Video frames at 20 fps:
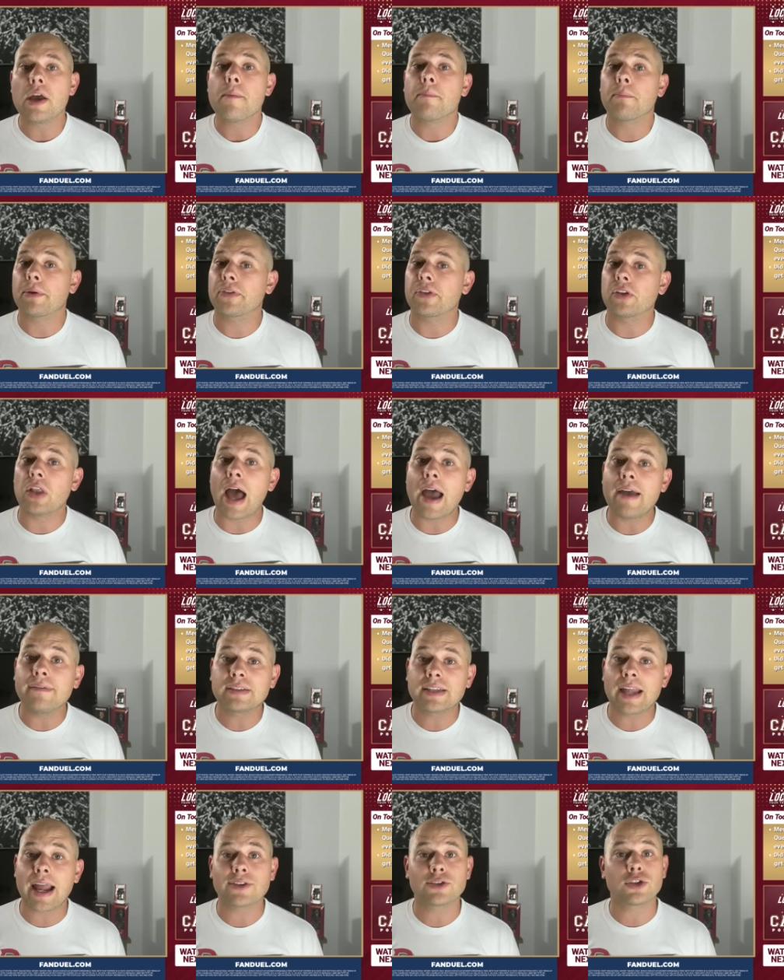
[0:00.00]
but the live
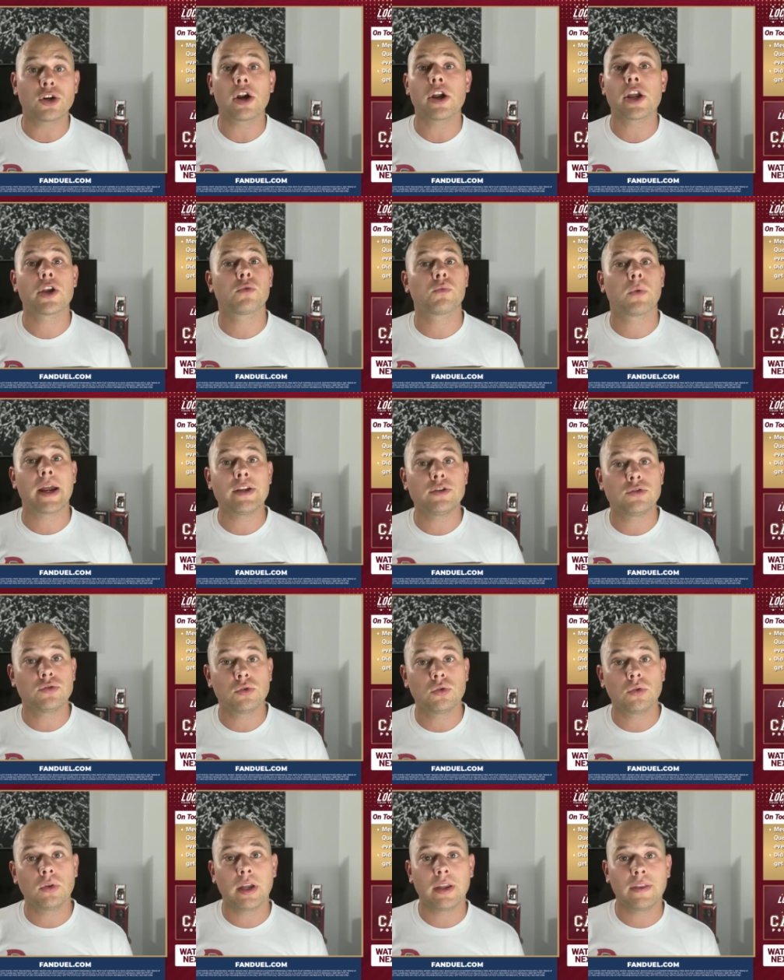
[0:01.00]
stats are a great
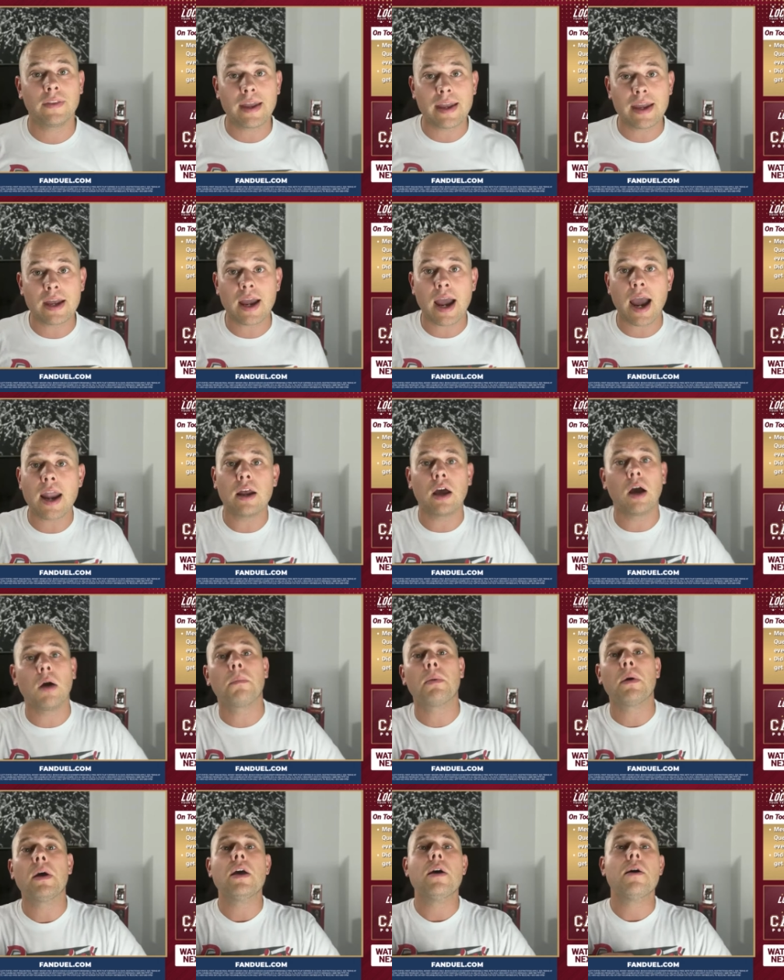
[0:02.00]
tool and they can kind of help